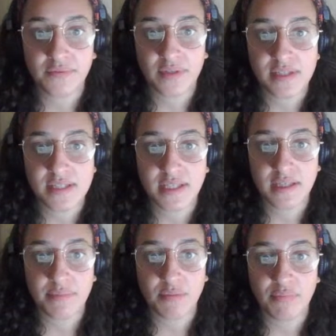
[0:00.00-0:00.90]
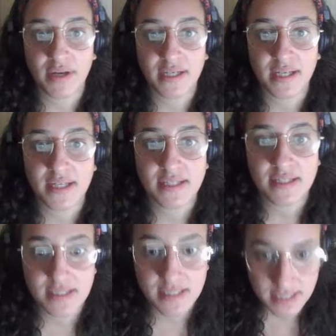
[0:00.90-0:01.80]
to keep your brand
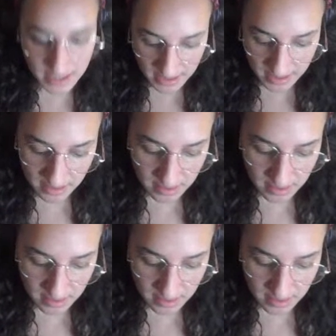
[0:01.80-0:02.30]
identity.